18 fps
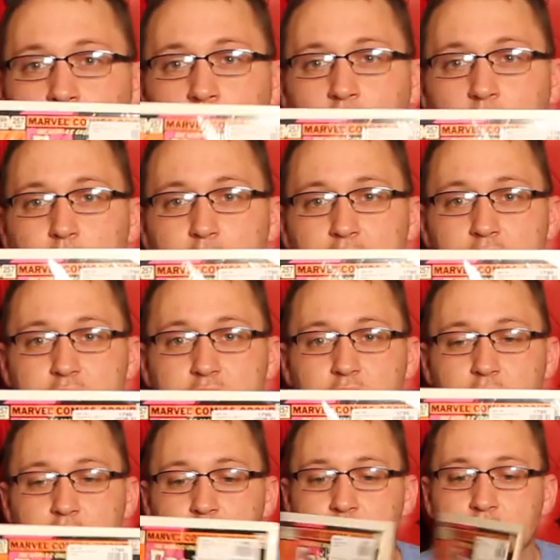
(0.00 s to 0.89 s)
I passed
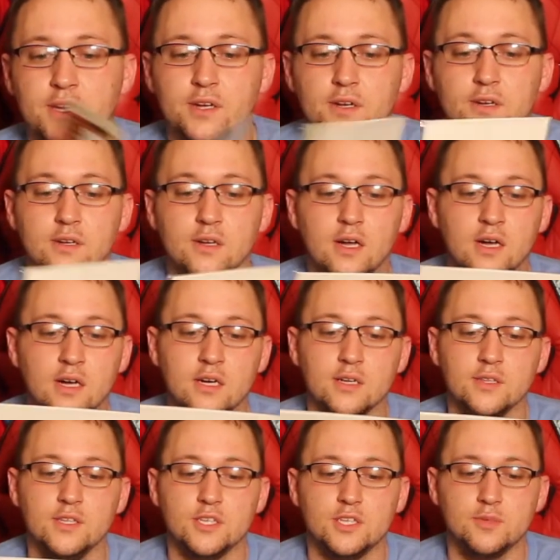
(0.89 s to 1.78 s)
on it there.
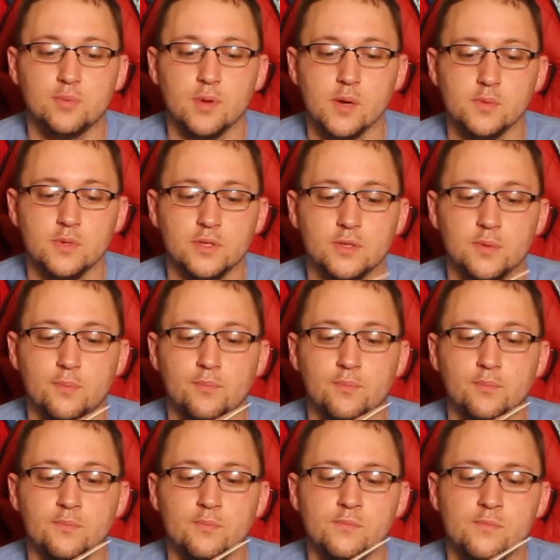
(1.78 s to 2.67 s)
This is probably
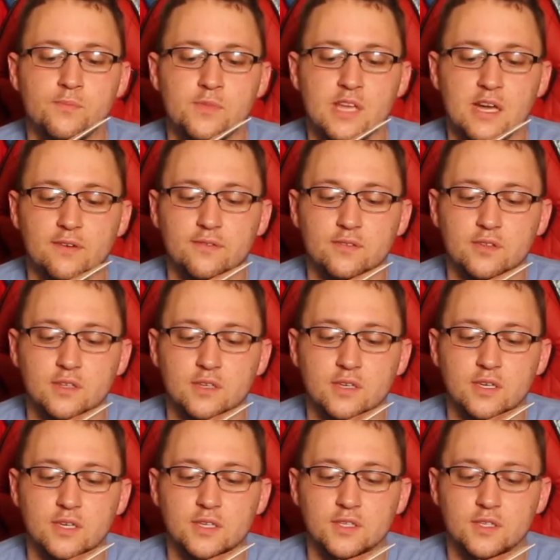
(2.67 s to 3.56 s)

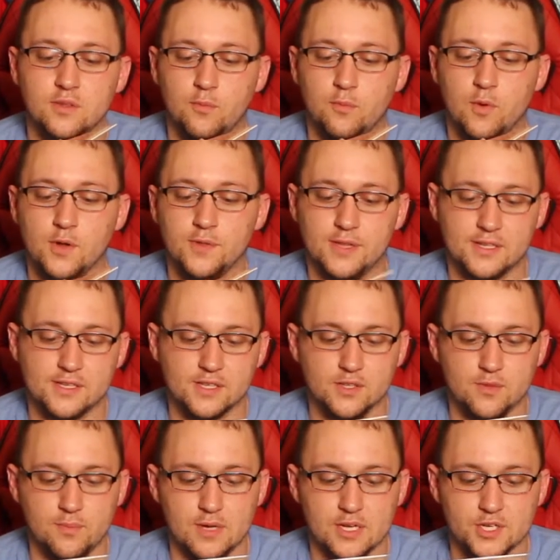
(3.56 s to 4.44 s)
definitely is the one that's
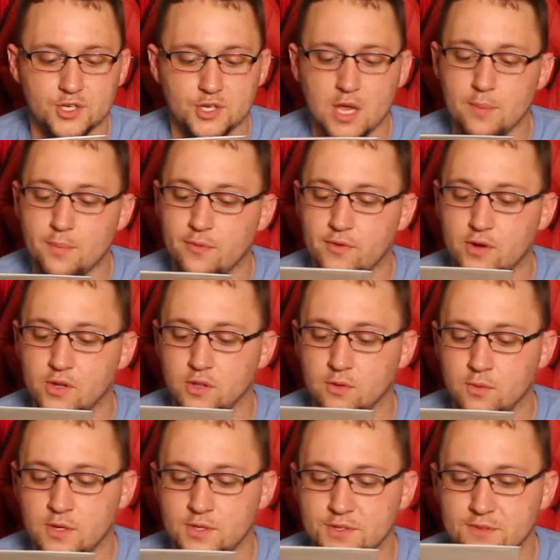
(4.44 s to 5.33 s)
in the best shape of all
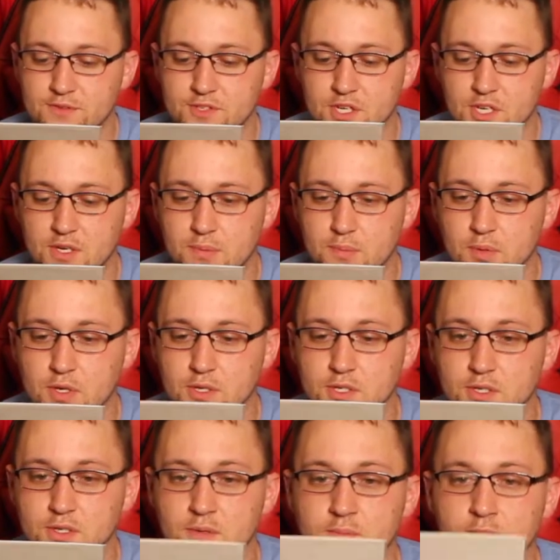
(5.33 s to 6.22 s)
the ones I've seen in
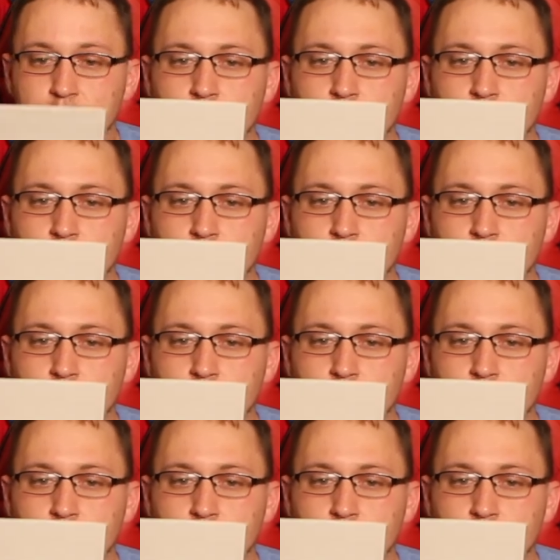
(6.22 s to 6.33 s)
person.